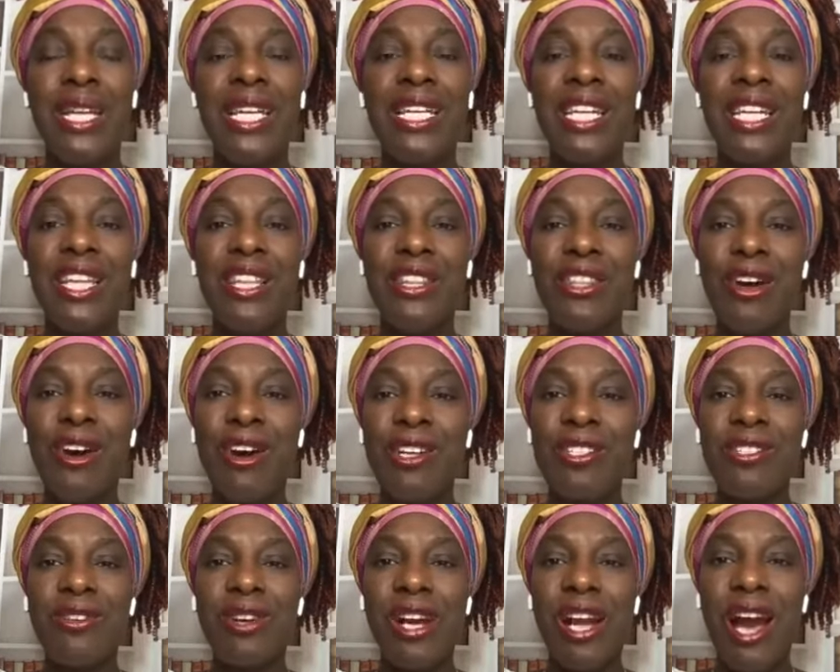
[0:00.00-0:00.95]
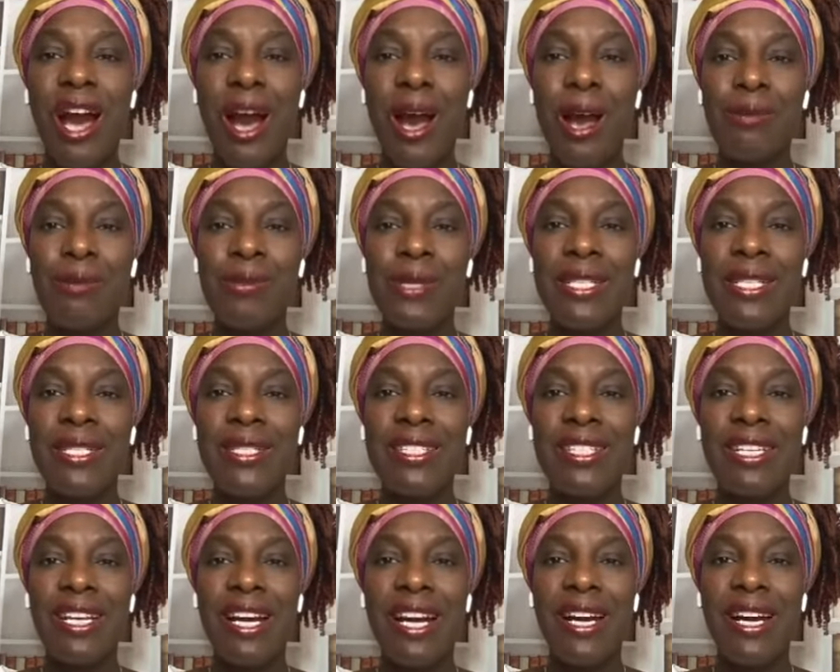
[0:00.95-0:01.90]
any thoughts or comments.
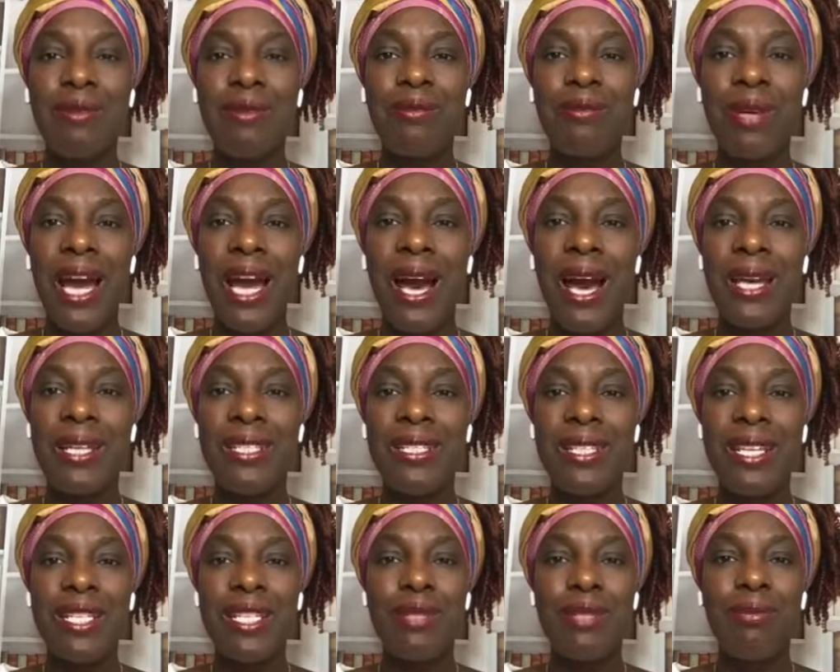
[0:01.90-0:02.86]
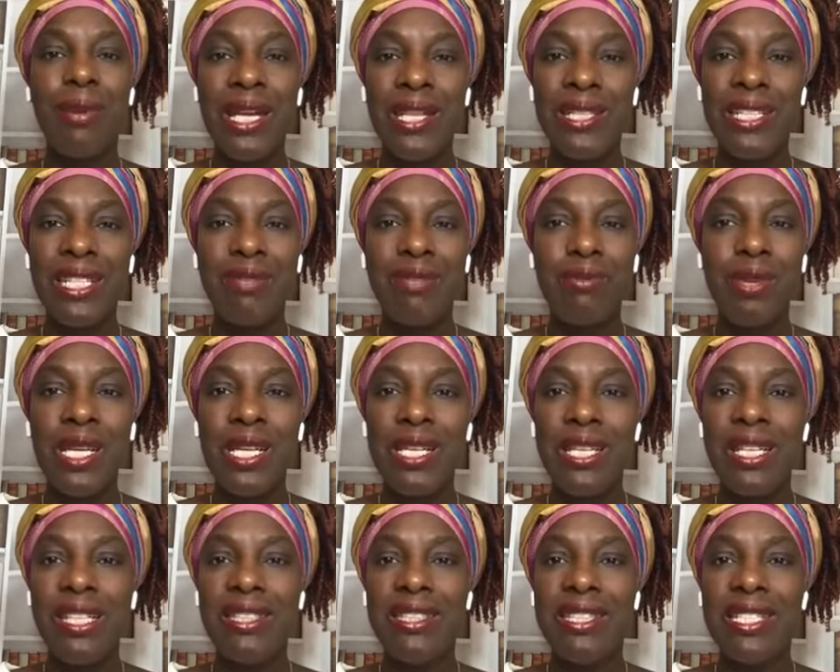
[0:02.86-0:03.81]
God is expanding
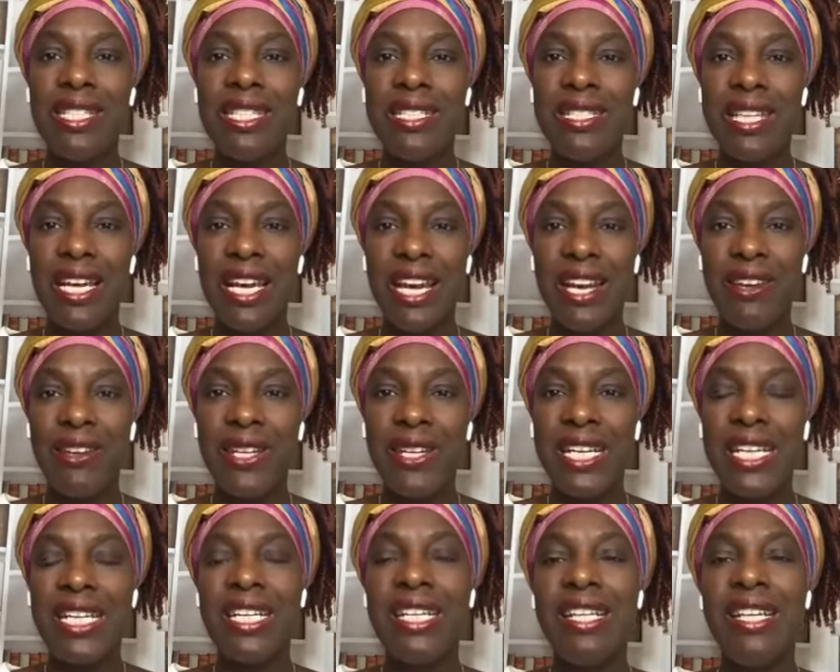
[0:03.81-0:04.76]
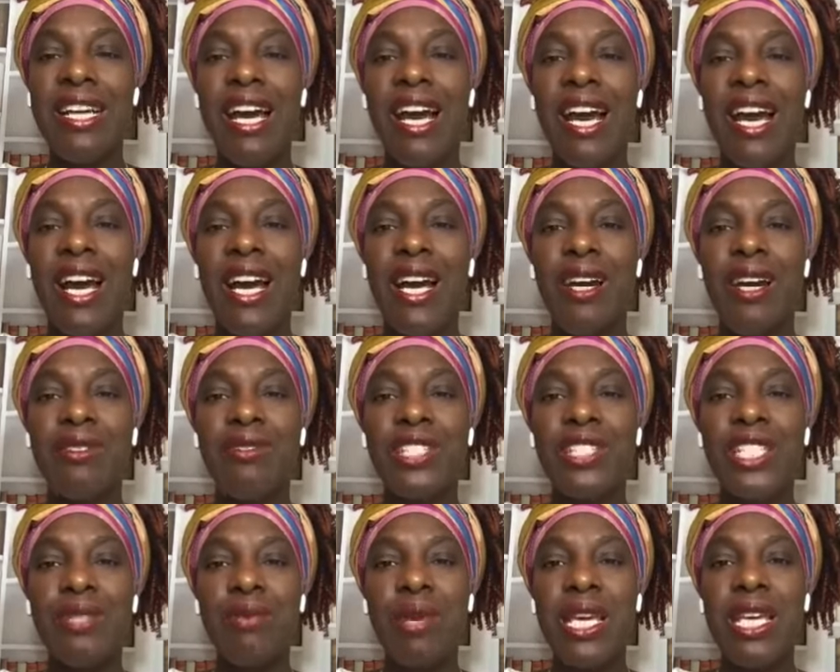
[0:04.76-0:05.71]
me in this area of
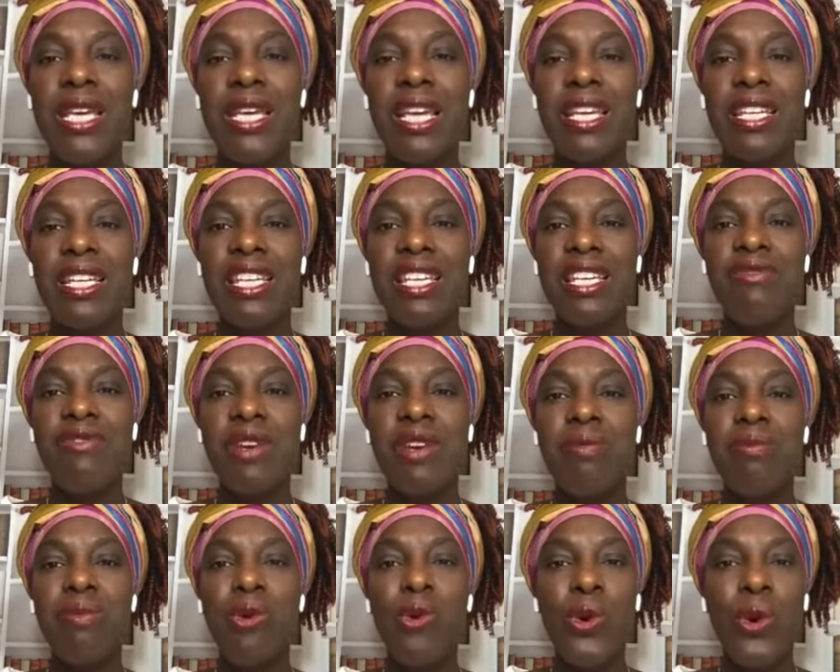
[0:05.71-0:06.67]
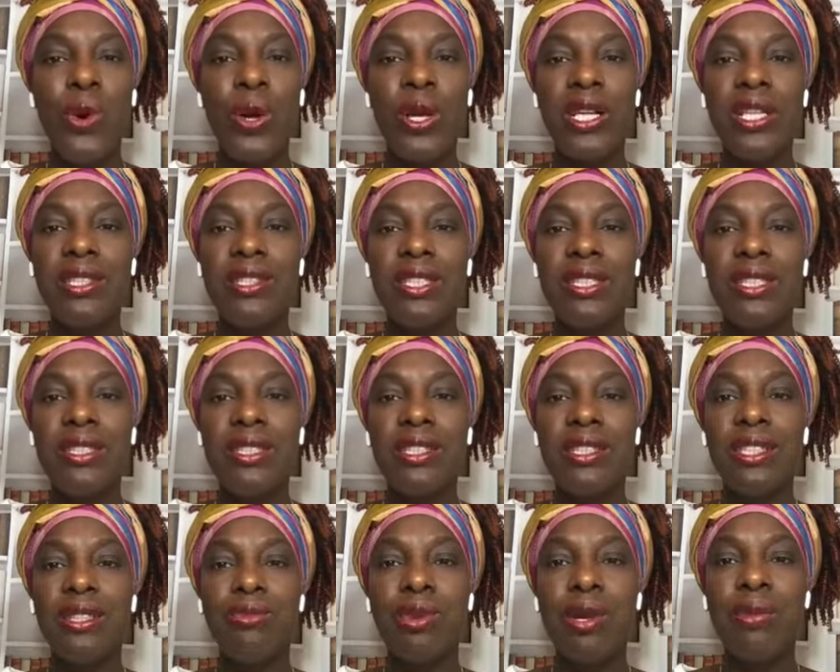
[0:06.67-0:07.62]
speaking even more
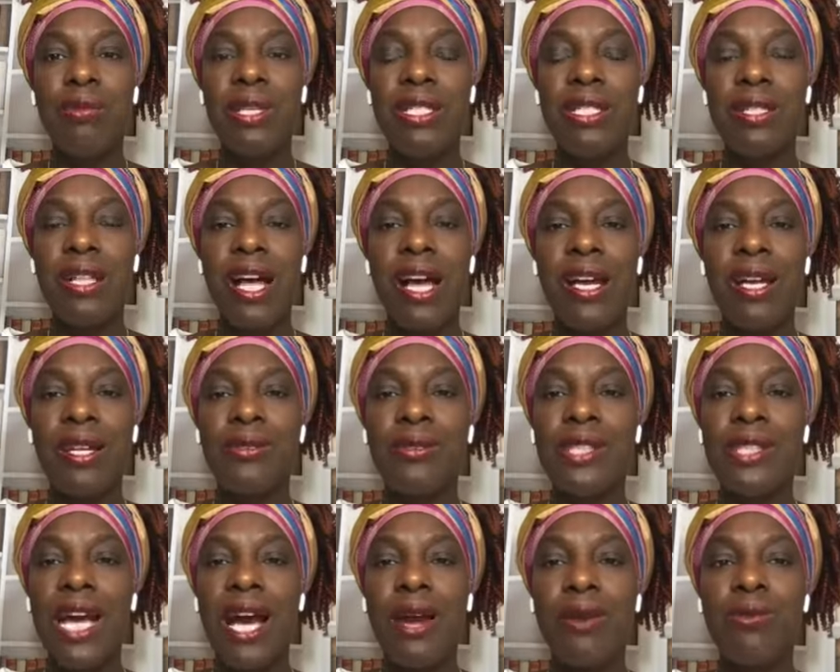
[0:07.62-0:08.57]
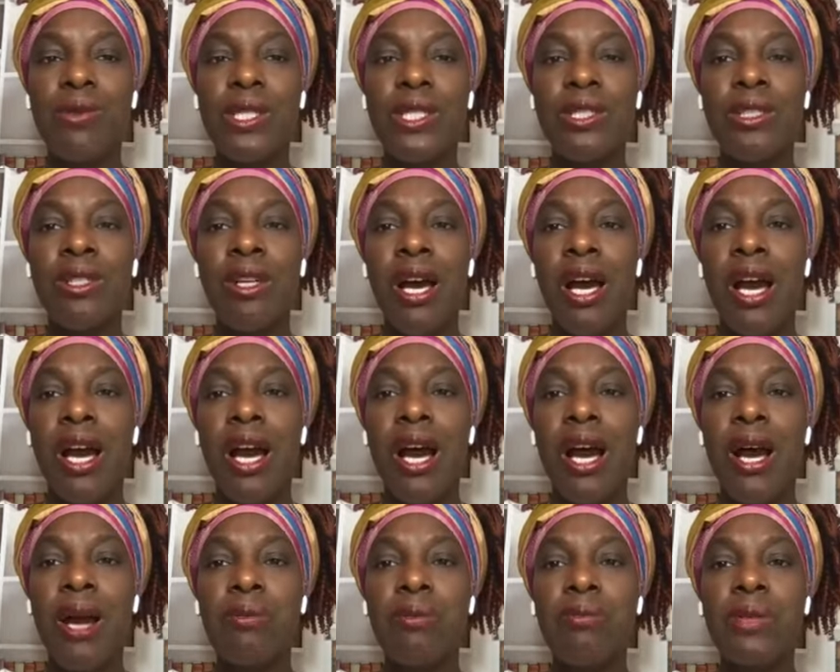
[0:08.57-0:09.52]
into women's lives. I will
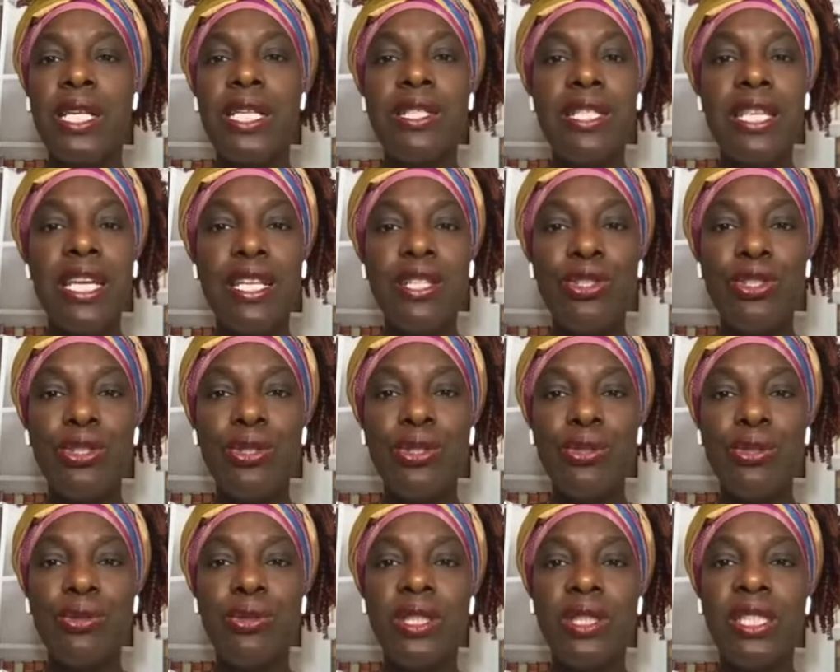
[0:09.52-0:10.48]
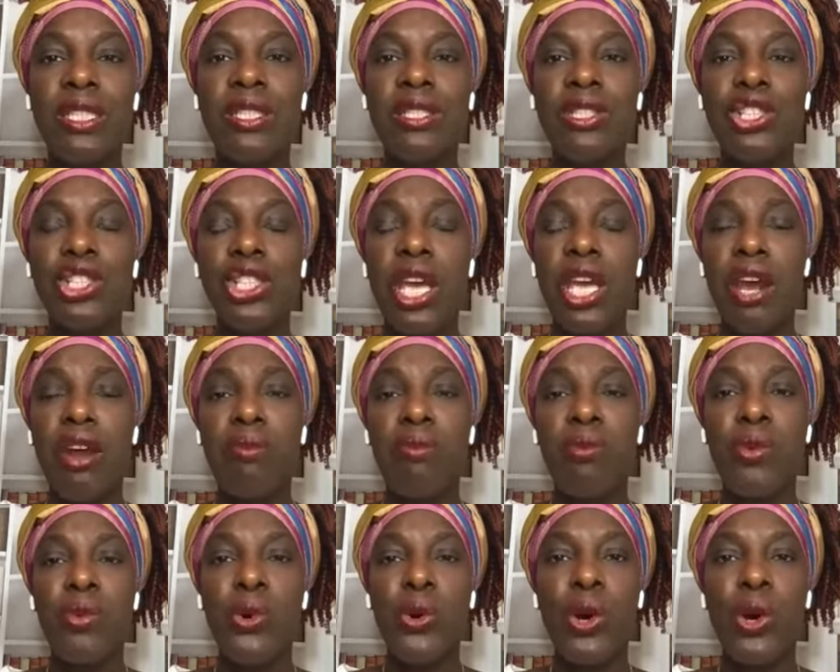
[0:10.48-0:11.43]
continue to share
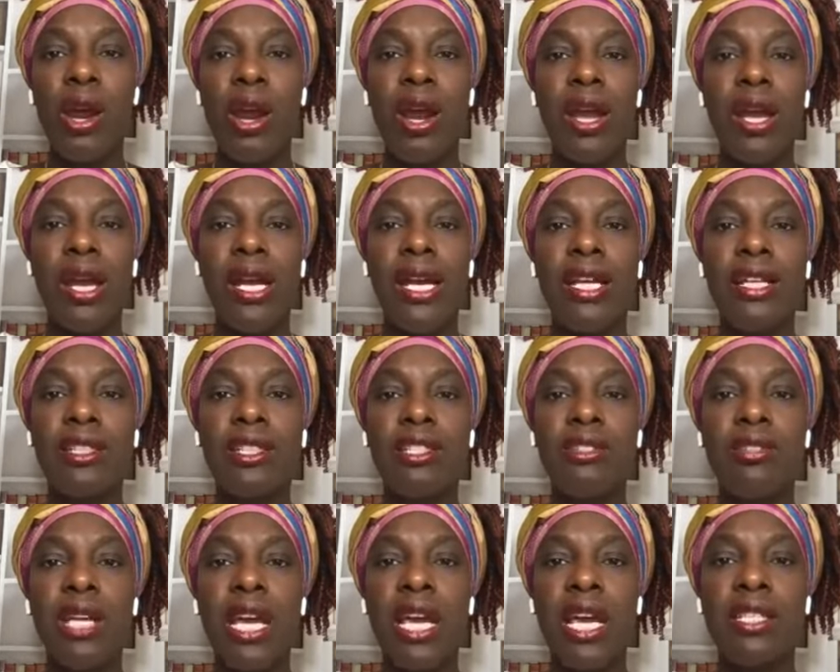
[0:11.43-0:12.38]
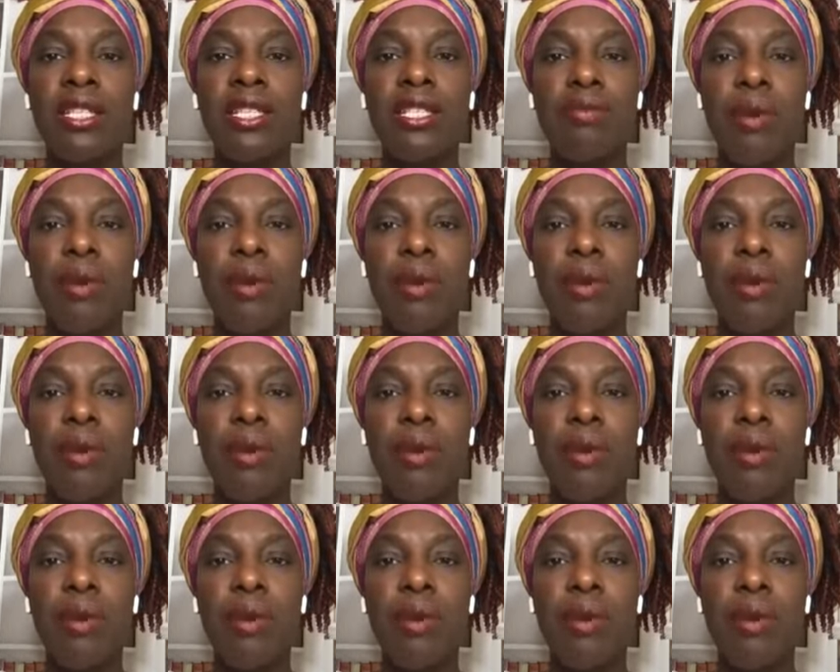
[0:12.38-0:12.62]
more and create